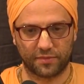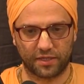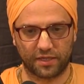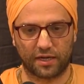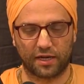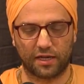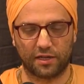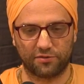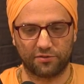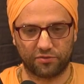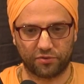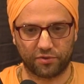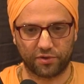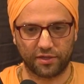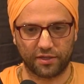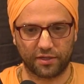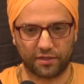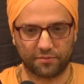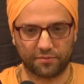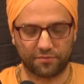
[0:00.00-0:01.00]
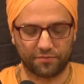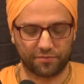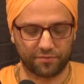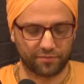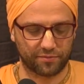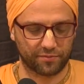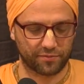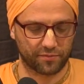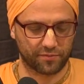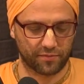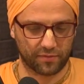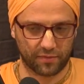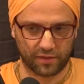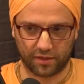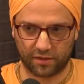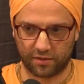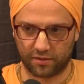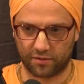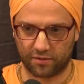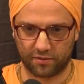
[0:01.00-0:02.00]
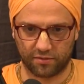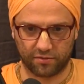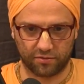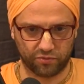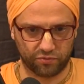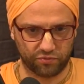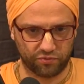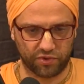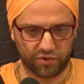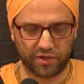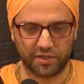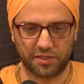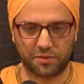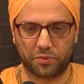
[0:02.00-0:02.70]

in California. Very